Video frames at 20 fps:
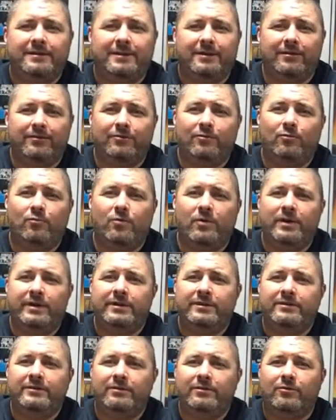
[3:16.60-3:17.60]
Now the
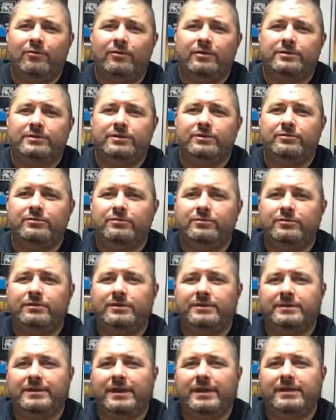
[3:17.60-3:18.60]
1 or
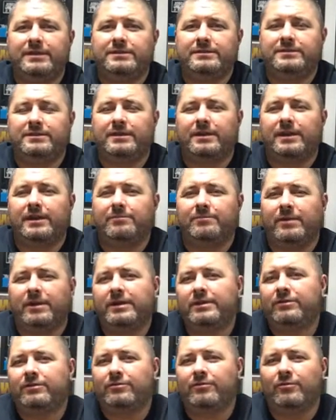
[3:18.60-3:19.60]
2 days that I
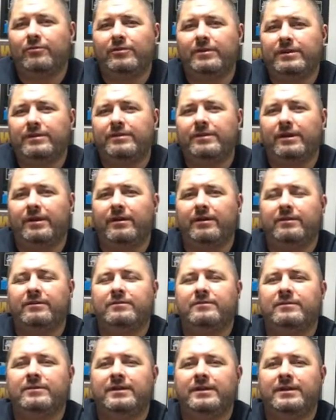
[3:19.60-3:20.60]
might throw in
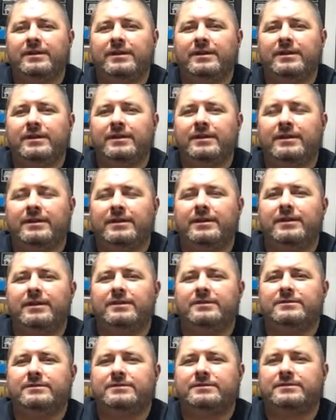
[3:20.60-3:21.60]
there
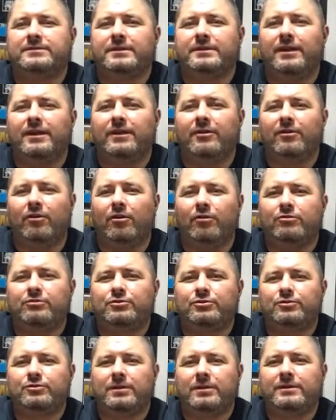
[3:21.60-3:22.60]
is an
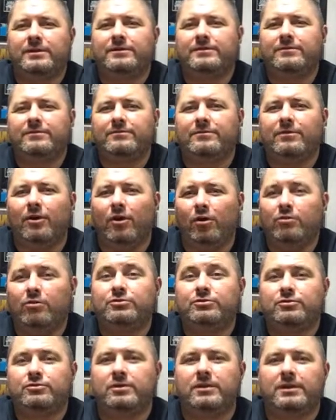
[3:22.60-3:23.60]
ultra
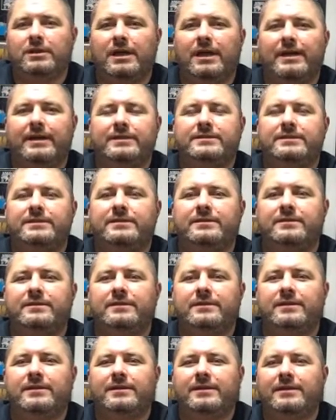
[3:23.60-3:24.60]
light,
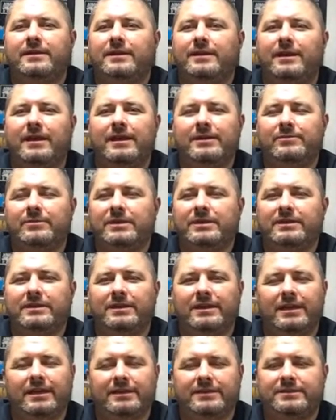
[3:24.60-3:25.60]
and I mean
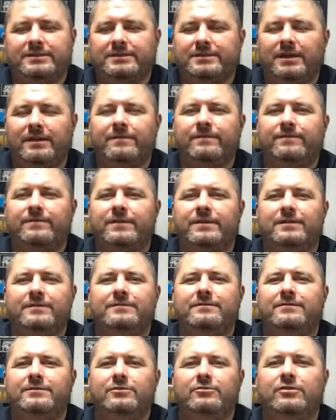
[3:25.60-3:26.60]
like stuff that
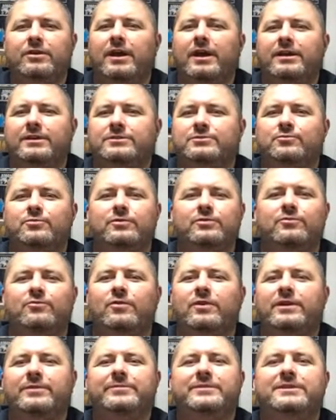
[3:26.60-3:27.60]
you guys wouldn't
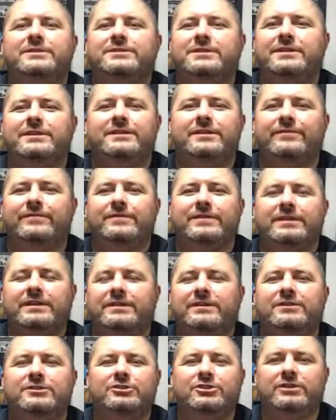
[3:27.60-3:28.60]
want to be seen lifting
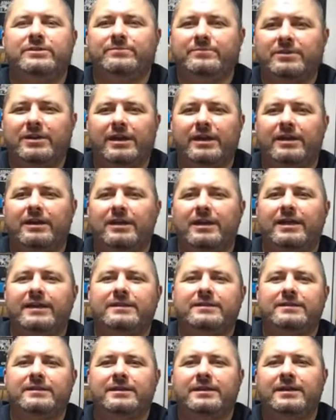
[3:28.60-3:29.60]
in the gym kind of
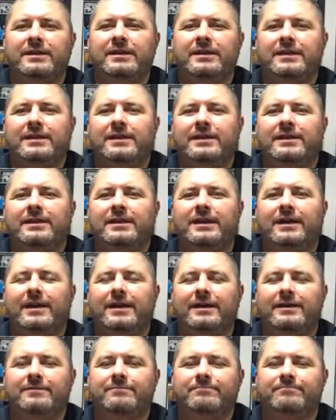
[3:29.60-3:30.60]

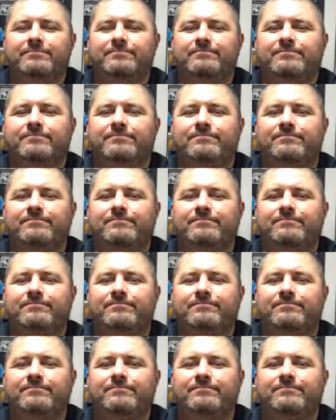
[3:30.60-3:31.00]
light,